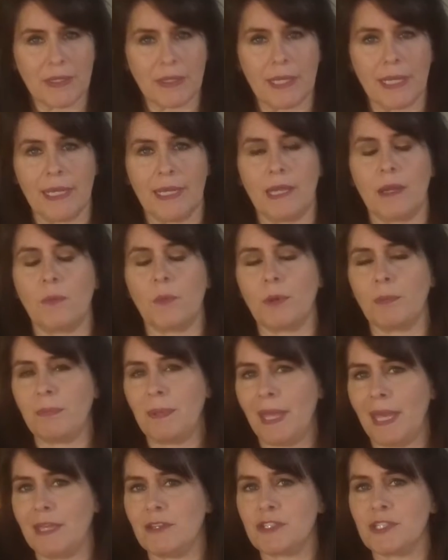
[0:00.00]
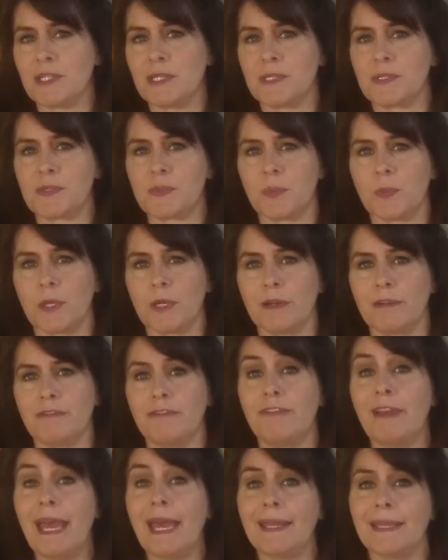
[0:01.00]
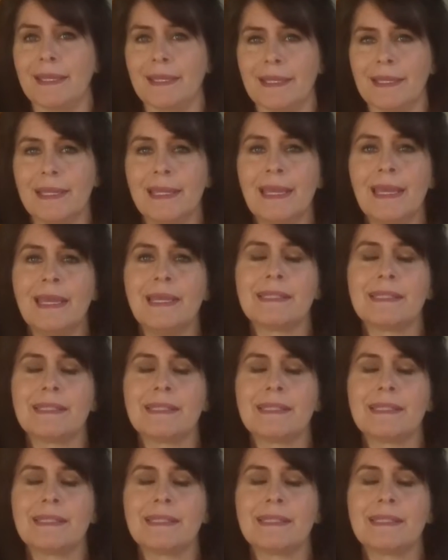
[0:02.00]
clinic where patients were vetted